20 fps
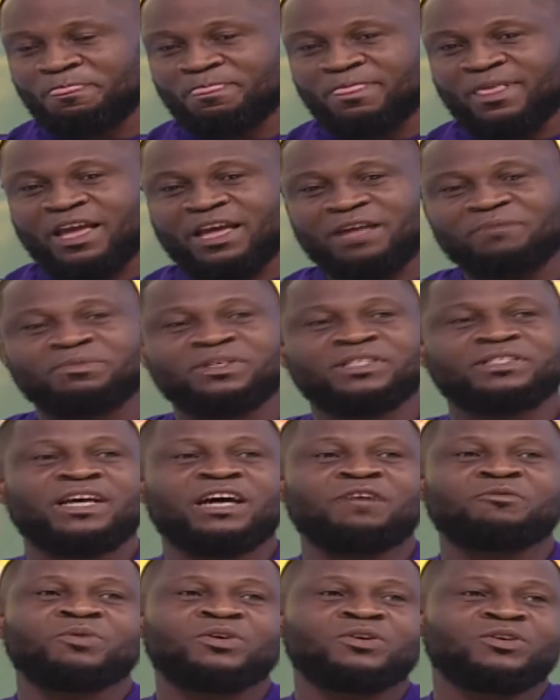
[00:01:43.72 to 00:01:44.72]
And
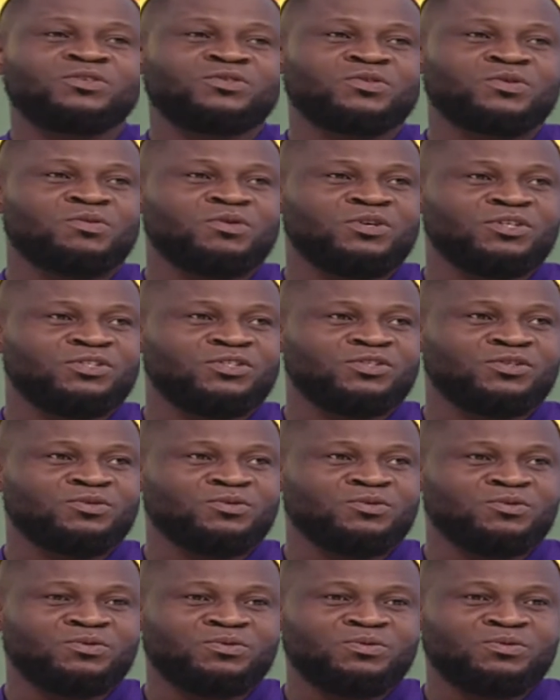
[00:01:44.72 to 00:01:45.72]
besides, we also want
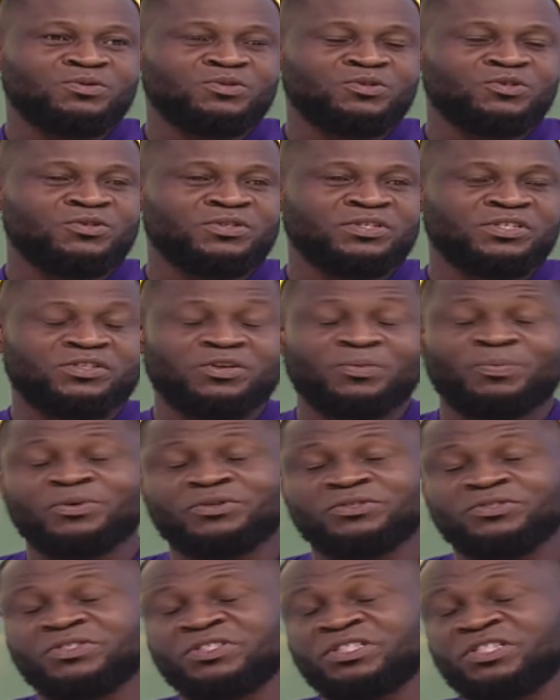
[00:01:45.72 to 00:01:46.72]
to use this
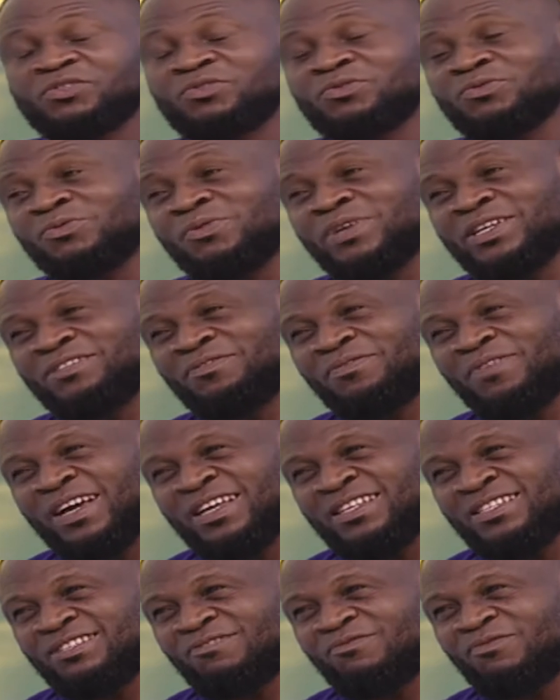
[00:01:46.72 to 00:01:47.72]
opportunity to raise
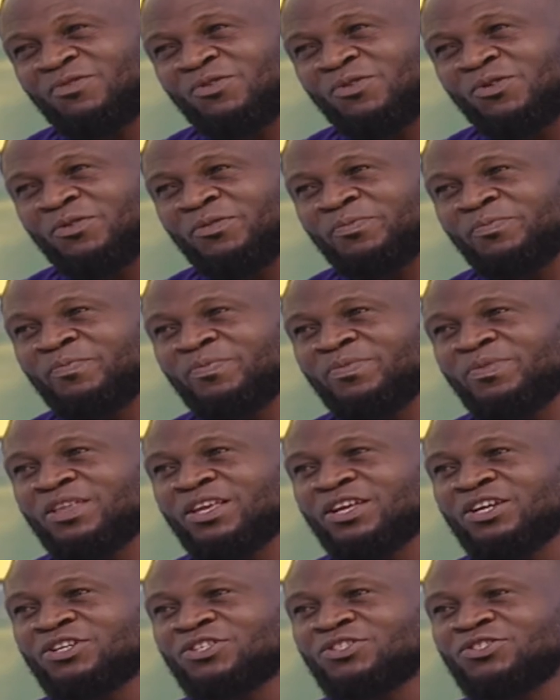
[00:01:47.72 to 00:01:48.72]
funds for
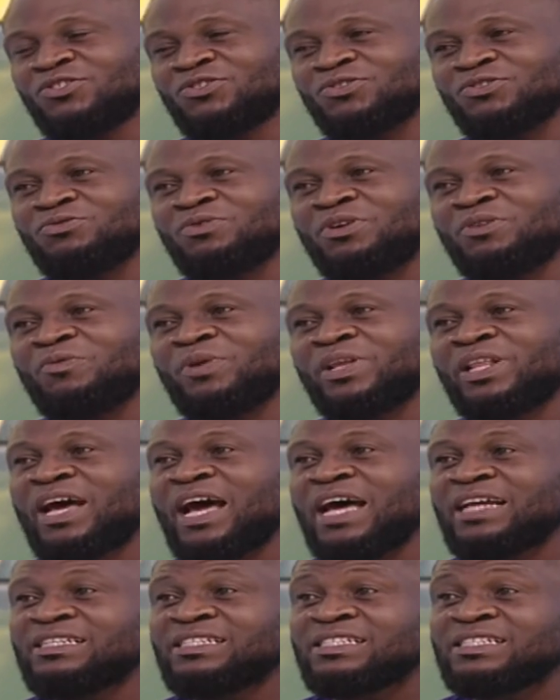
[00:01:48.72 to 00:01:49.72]
okay. children with
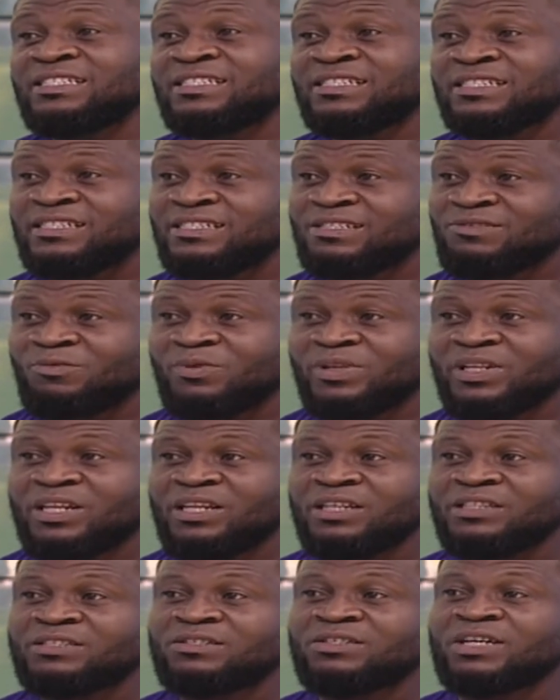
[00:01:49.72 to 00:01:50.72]
heart disease with the
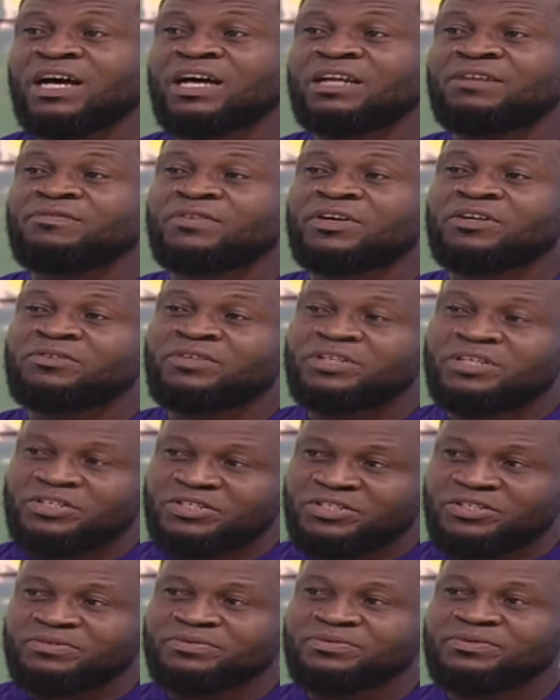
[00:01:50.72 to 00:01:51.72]
oh. Little Heart
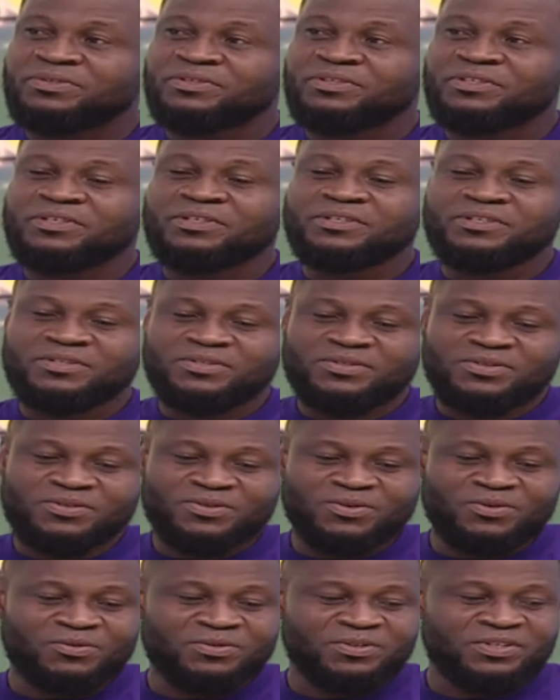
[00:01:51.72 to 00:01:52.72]
Foundation. Oh, okay.
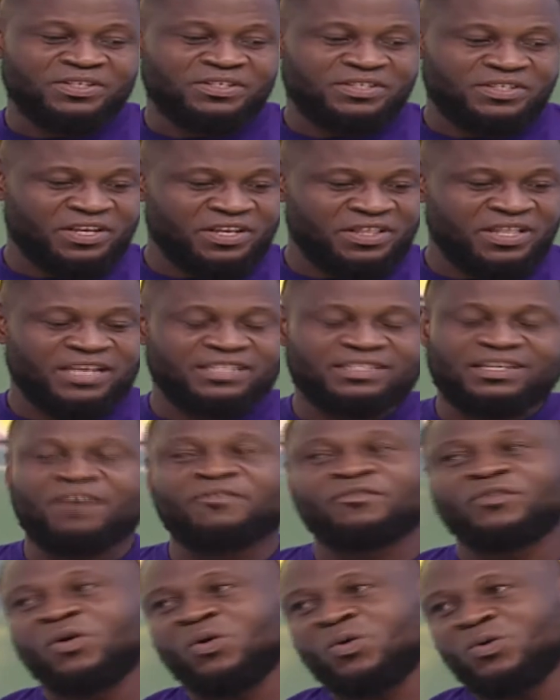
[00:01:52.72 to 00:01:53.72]
So this year, that's our
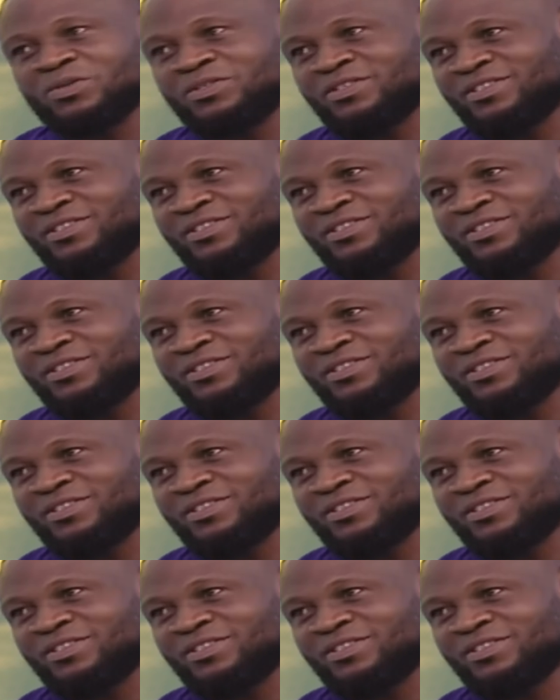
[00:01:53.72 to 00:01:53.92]
focus.